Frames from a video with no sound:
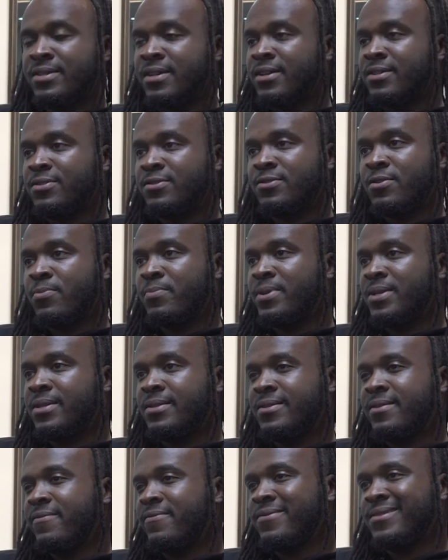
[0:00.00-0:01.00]
There's so many
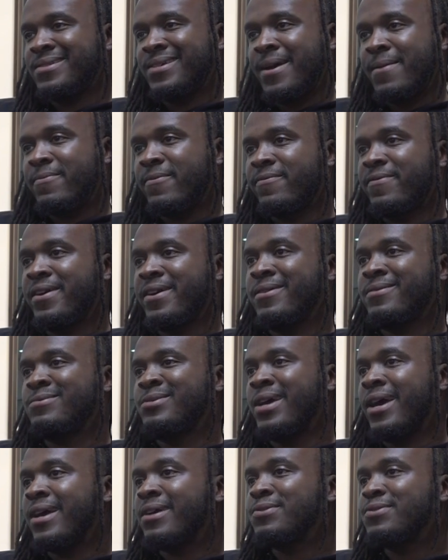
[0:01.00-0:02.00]
different type of hair
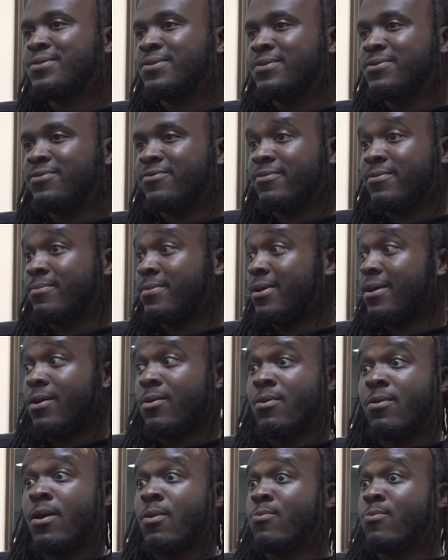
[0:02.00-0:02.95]
textures from uh,